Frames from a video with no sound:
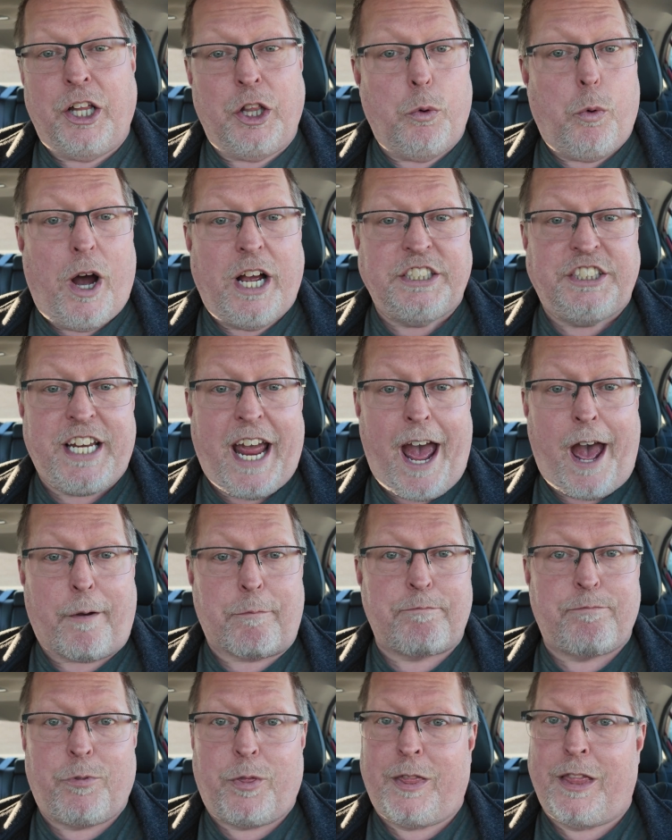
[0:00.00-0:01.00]
otherwise, yeah,
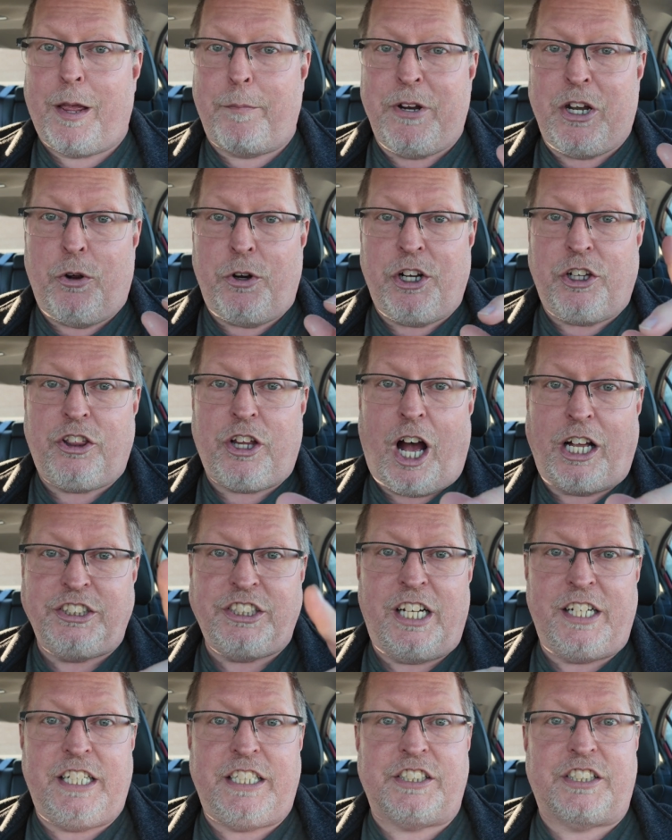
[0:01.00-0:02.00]
let me know your
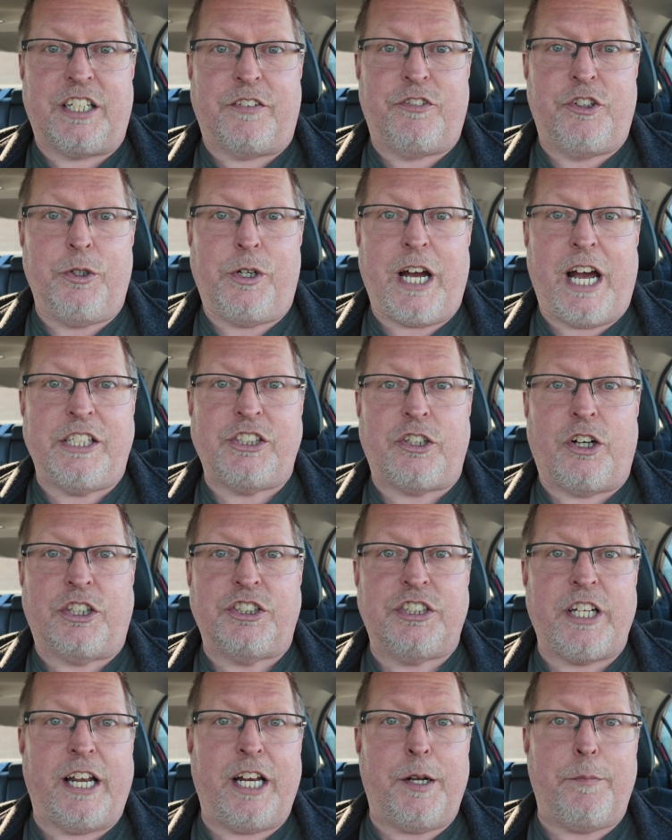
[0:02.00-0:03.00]
thoughts on these. If you guys are
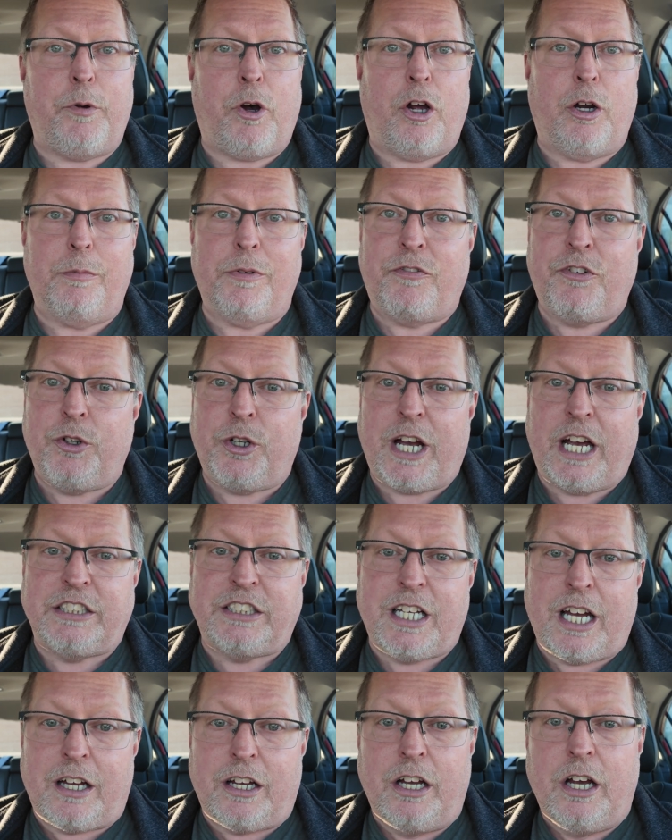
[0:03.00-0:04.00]
excited about them, if you
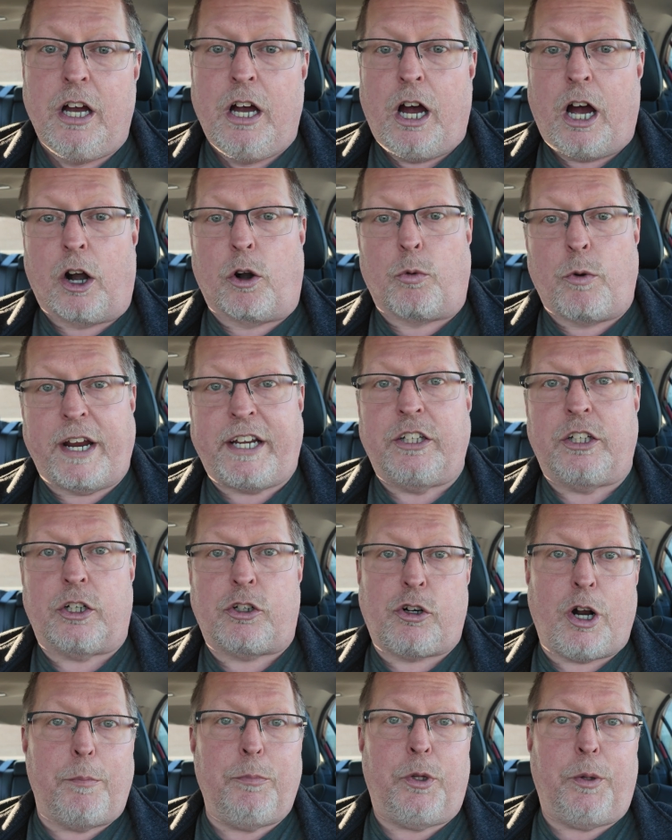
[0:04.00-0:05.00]
guys are
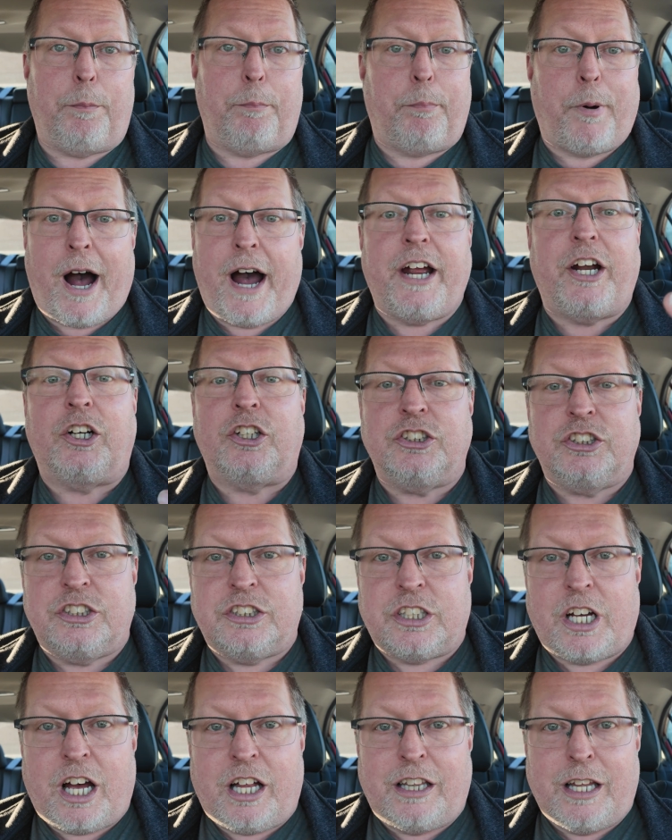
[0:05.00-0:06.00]
regular Crumble
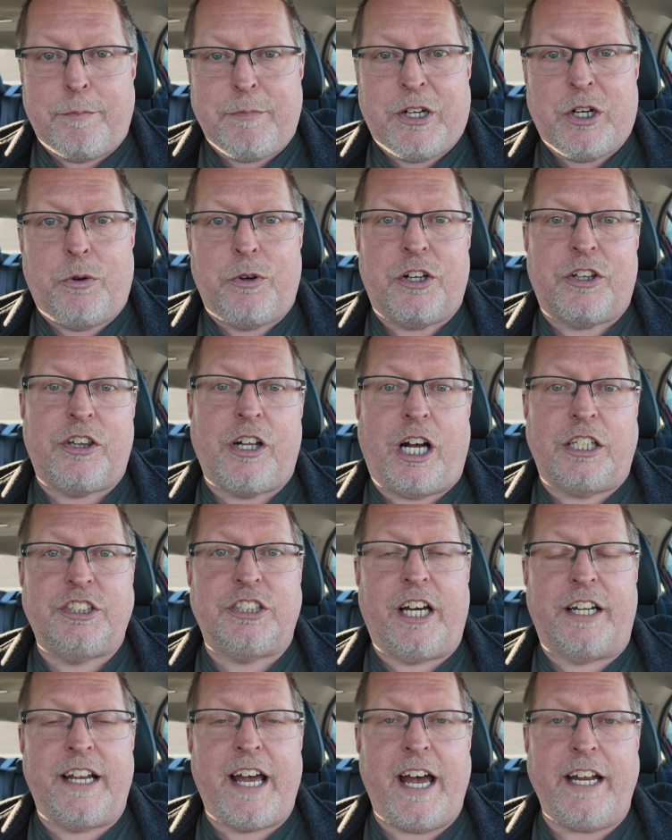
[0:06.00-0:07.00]
buyers, let me know your
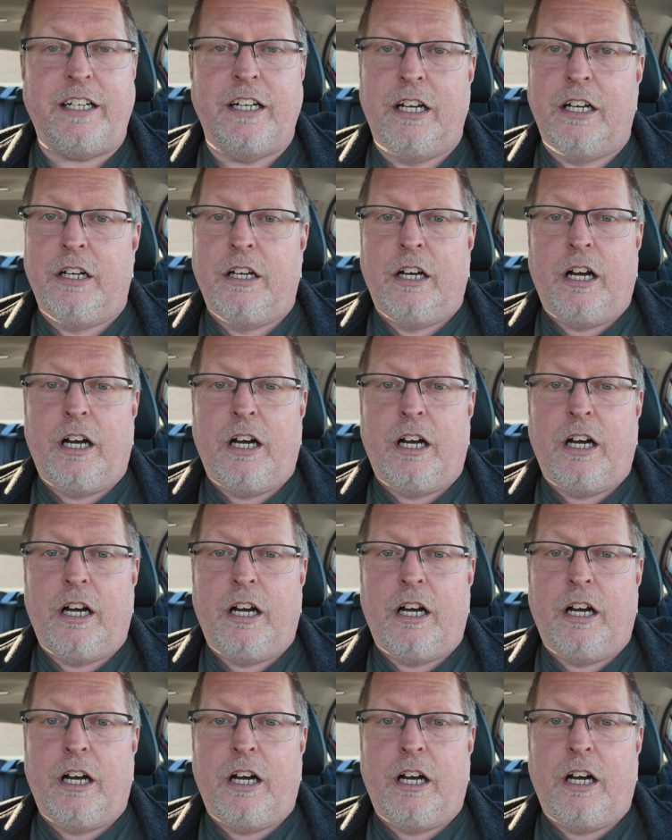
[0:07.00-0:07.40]
thoughts on that.